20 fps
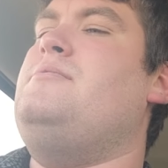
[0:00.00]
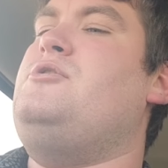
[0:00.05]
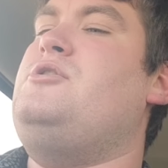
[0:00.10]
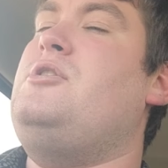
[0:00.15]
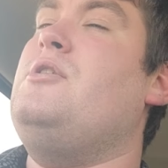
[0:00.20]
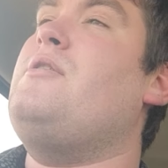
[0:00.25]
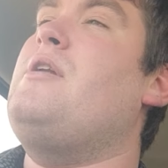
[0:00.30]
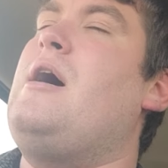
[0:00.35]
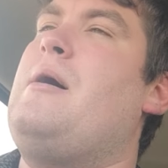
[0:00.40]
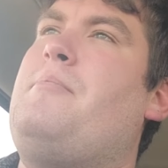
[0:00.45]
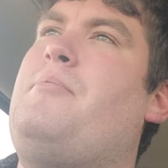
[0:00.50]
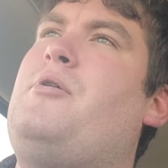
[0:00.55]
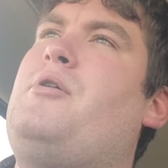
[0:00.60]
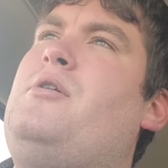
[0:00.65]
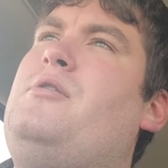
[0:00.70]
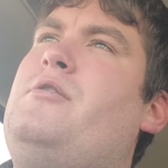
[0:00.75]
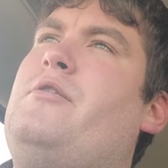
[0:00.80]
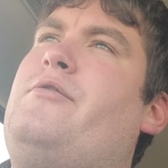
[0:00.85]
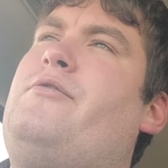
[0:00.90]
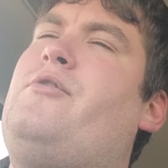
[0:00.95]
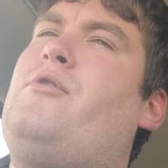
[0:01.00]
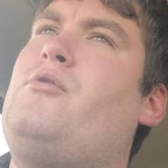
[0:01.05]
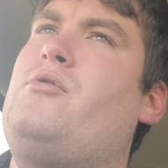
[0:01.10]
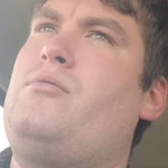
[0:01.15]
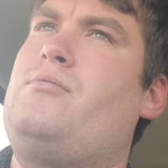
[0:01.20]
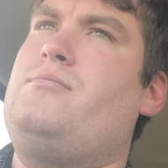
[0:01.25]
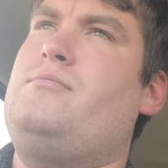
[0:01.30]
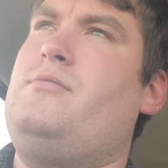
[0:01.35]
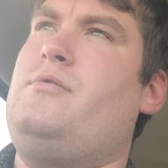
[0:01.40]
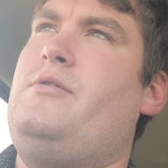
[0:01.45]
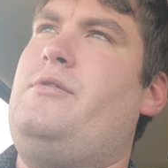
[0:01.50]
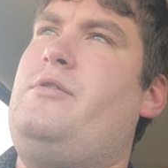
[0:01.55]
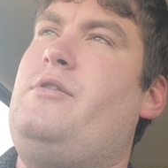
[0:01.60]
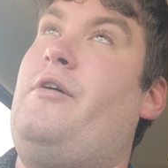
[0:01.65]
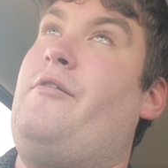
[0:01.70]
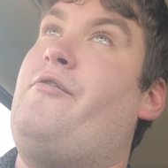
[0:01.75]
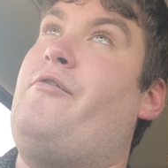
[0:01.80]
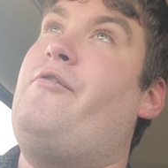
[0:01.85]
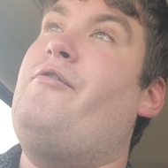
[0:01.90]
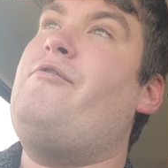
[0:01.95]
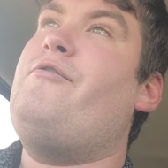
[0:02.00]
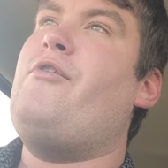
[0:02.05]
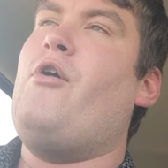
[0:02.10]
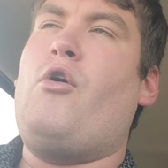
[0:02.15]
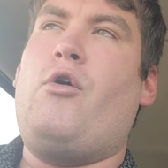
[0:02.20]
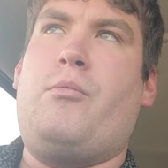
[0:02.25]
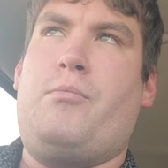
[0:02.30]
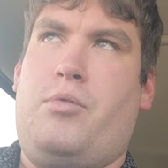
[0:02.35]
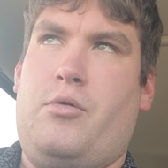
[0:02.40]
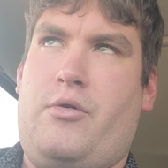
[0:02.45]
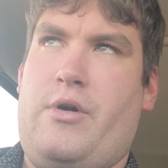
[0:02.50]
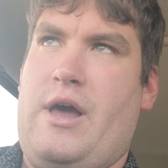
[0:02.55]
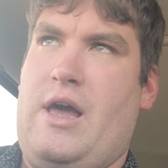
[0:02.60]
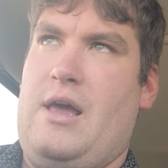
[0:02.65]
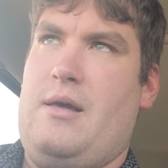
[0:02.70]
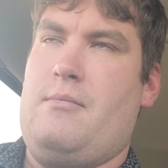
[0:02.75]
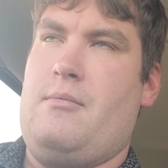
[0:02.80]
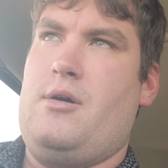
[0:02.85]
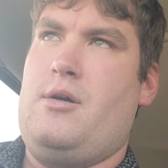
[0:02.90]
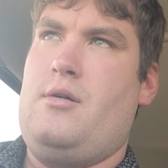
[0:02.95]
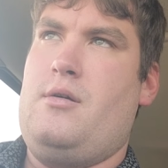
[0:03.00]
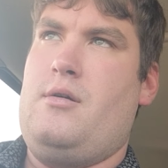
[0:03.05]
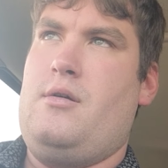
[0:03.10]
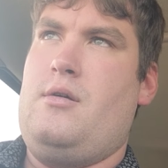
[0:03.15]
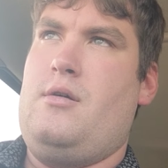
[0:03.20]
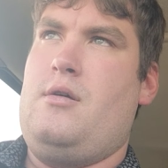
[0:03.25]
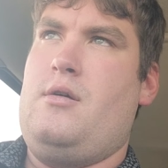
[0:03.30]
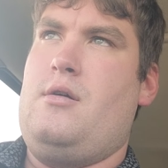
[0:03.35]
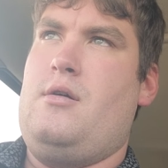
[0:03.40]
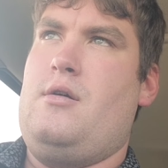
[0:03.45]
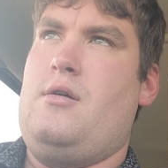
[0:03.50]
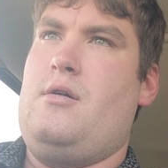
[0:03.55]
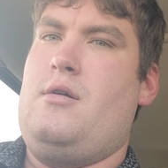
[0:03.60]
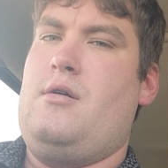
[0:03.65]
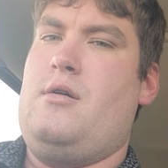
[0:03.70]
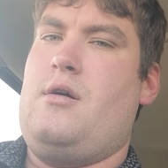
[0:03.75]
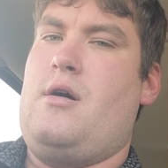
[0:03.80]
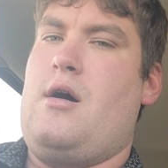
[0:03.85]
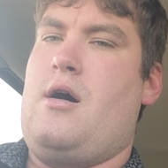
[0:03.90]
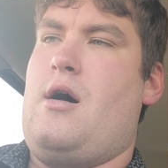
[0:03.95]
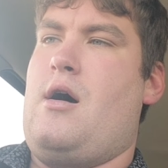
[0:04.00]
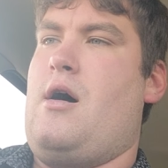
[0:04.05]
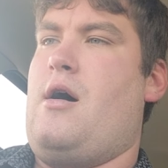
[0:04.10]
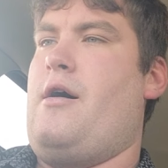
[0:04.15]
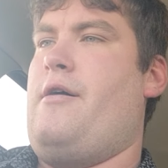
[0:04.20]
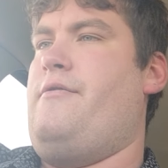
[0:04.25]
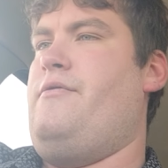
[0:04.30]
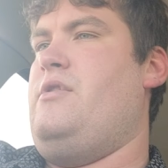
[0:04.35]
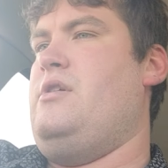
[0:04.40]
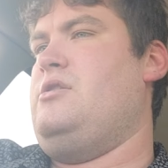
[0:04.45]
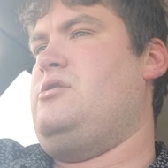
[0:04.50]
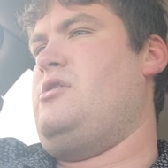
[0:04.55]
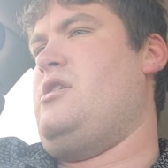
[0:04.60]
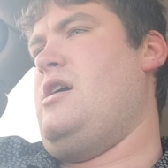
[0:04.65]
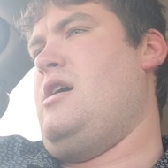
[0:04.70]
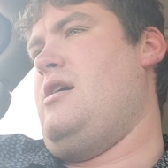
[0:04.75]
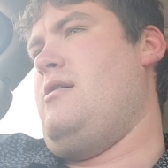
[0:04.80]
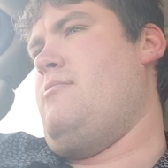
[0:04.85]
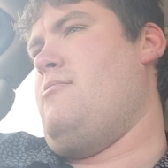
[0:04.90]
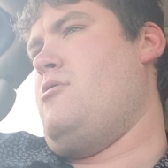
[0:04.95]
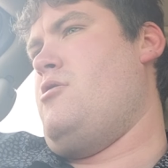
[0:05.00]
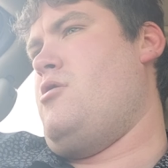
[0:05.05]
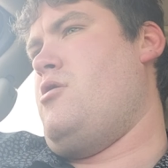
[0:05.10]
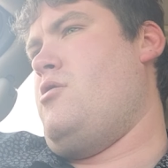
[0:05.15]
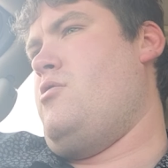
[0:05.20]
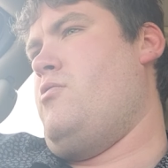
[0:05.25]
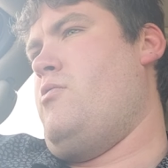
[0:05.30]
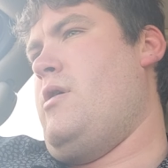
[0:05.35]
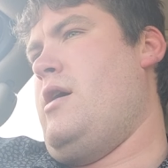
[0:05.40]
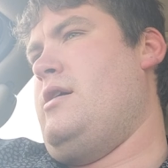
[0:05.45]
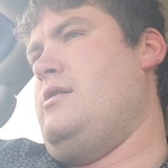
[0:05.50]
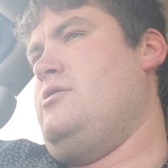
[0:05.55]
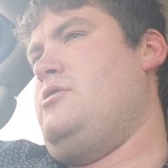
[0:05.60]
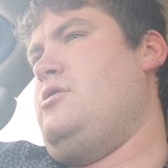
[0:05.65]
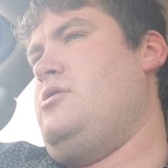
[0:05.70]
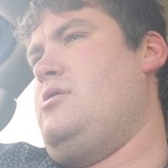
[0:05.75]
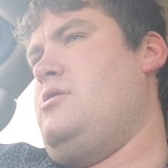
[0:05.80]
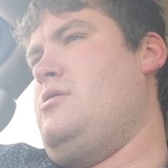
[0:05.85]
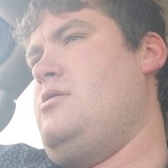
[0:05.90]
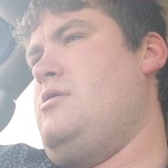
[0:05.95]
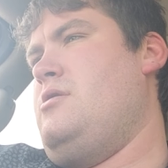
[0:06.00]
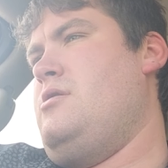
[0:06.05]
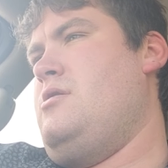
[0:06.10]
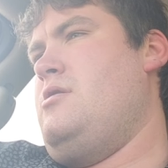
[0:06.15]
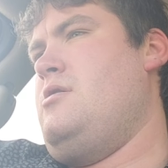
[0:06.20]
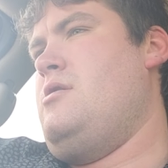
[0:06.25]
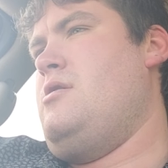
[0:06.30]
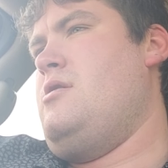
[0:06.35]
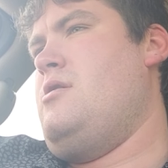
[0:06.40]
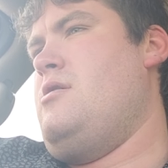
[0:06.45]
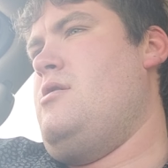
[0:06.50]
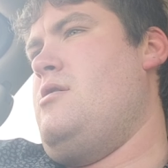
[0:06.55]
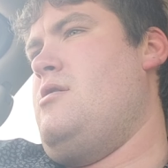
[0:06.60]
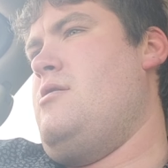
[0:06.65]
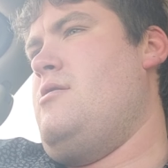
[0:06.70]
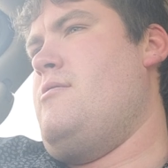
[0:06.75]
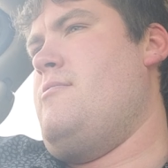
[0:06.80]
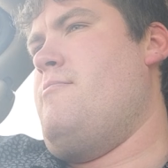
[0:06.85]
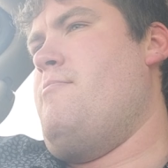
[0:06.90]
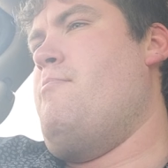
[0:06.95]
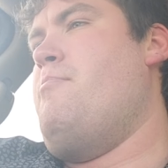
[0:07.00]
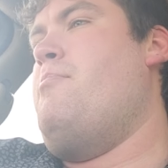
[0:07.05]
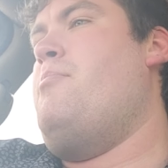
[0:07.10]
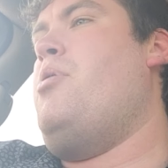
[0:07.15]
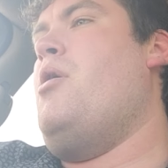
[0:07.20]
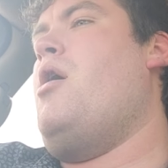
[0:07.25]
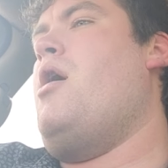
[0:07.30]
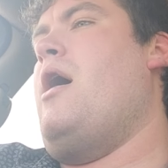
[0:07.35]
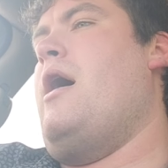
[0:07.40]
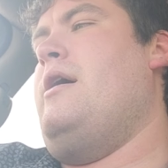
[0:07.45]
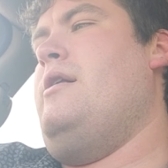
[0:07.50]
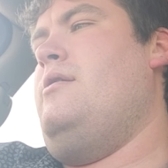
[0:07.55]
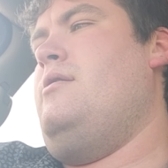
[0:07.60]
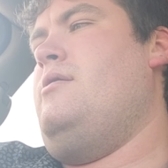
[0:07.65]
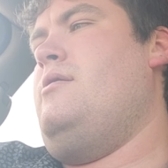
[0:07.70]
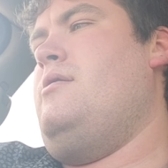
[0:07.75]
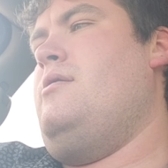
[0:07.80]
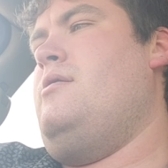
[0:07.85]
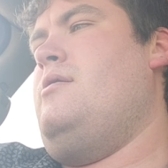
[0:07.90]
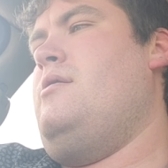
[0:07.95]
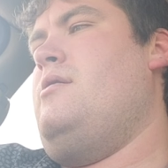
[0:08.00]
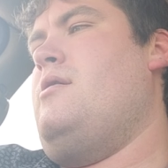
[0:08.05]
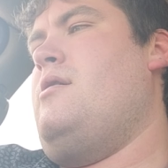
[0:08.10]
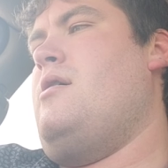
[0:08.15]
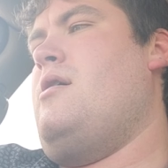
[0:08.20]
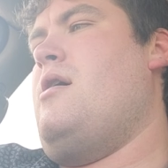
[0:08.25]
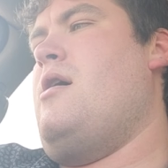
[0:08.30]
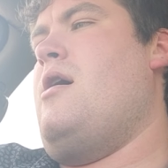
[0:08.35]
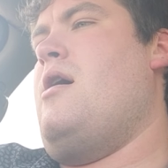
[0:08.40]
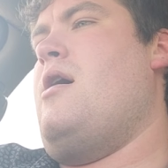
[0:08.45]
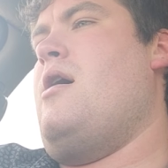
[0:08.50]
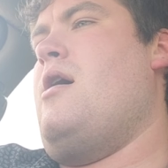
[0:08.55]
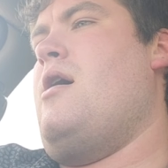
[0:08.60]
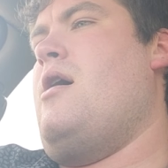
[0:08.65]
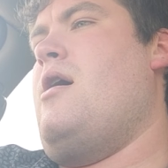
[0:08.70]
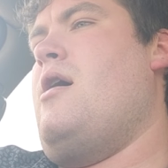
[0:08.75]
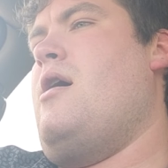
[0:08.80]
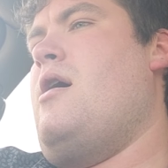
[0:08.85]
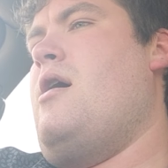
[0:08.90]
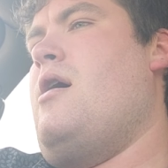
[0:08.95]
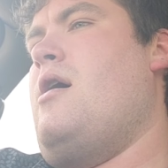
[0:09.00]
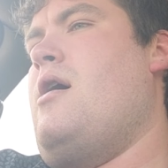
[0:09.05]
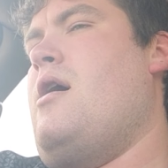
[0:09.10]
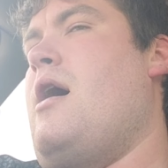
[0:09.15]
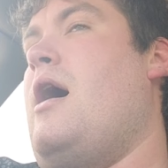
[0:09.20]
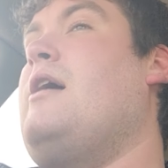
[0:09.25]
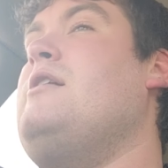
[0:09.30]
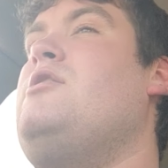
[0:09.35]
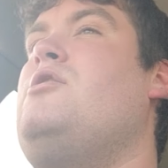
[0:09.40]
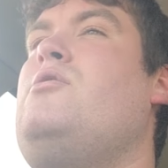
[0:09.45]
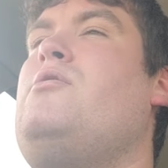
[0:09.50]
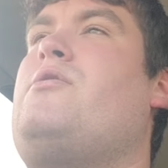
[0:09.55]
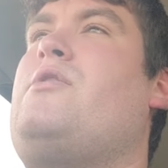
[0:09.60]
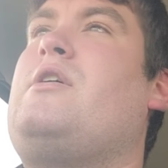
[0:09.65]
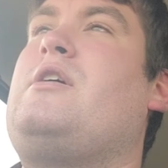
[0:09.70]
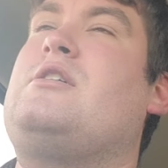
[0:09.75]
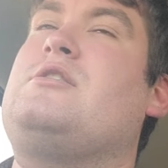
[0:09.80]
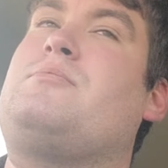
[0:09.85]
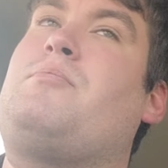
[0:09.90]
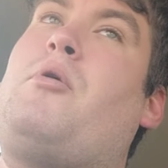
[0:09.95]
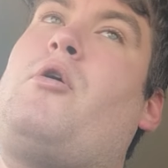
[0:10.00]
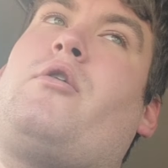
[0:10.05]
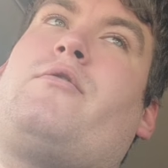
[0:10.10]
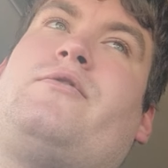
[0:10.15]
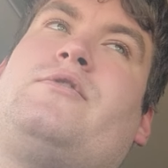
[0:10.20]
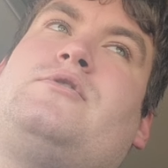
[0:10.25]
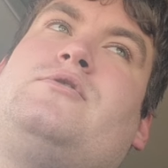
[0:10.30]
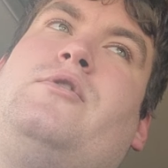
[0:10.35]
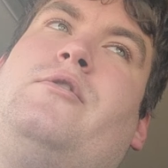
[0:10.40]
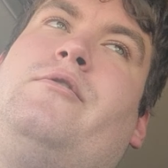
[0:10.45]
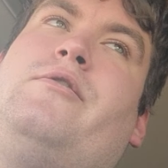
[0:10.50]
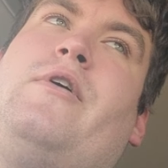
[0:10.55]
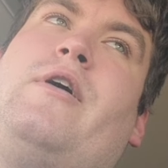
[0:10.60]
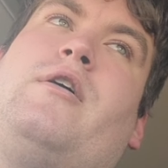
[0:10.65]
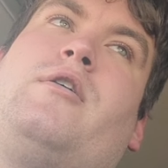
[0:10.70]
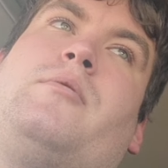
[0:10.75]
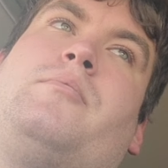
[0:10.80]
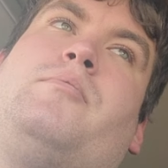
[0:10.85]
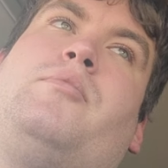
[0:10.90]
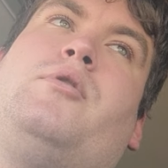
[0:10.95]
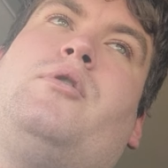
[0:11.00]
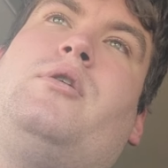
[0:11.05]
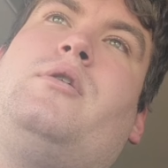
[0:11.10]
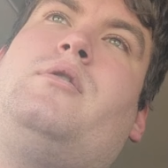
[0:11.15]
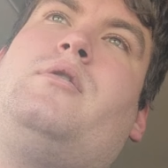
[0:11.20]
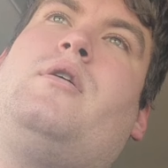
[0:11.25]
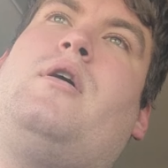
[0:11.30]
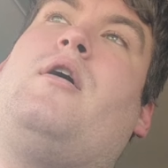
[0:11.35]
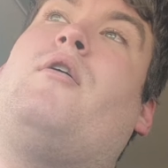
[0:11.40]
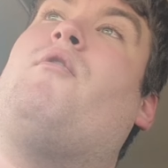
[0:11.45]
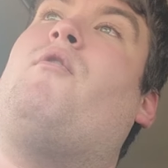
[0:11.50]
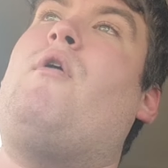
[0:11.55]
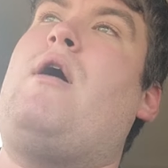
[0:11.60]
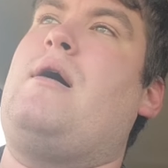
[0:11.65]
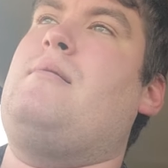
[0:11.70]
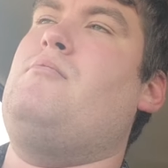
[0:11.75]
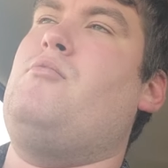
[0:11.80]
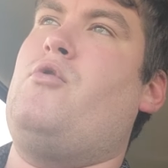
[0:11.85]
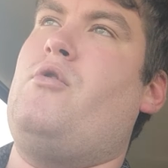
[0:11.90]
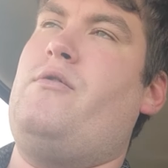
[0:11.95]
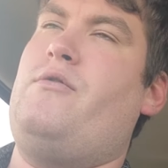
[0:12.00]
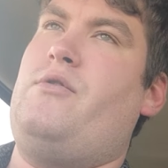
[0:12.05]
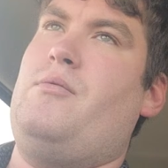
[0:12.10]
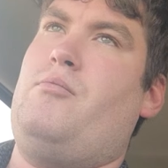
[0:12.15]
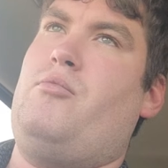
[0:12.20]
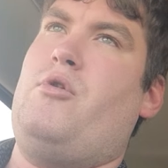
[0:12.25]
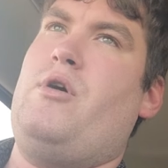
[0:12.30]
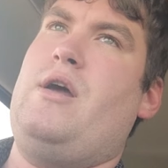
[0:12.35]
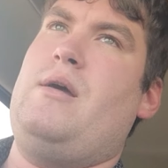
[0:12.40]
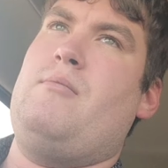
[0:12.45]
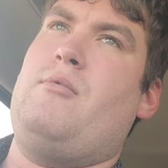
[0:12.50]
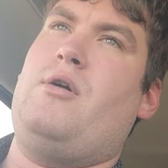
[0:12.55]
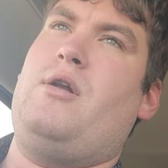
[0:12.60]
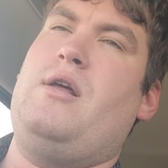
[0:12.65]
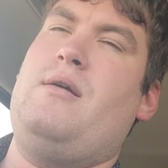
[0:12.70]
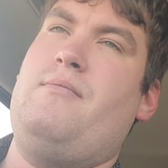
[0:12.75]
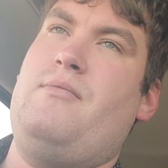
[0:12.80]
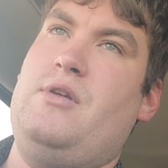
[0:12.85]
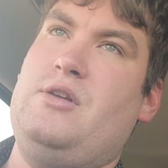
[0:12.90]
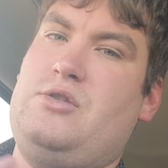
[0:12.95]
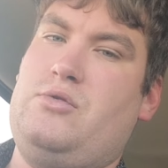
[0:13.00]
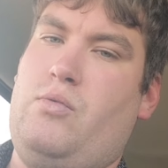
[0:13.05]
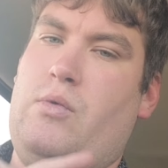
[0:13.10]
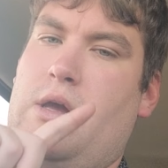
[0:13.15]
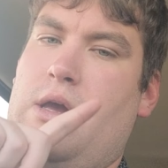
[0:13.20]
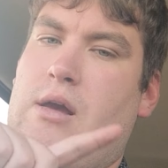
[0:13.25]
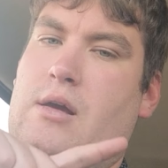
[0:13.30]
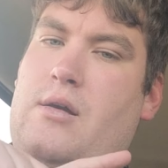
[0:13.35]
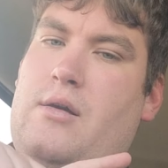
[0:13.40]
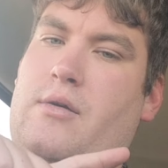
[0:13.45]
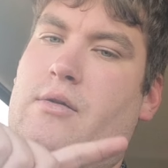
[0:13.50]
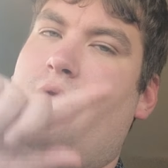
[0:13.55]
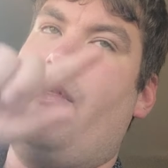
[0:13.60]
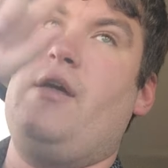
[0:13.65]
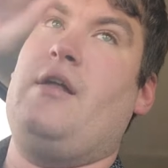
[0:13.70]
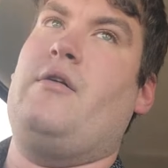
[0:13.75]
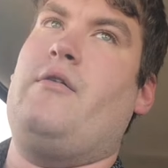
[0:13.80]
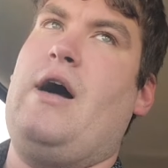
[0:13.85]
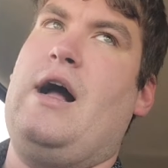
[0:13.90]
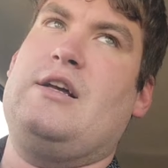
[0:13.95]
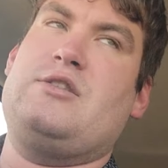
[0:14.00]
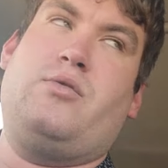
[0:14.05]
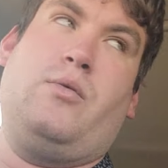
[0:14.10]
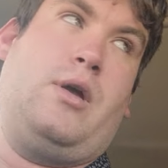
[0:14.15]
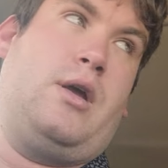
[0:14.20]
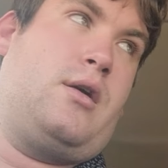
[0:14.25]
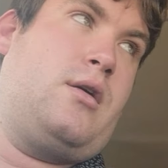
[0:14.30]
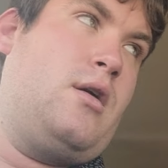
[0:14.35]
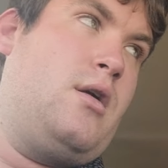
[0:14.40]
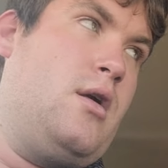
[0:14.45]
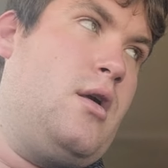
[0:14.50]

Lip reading: still not putting the full blame of this game on Wentz, but I do think it's perfectly fair to put a lot more of the blame on him this week than last week,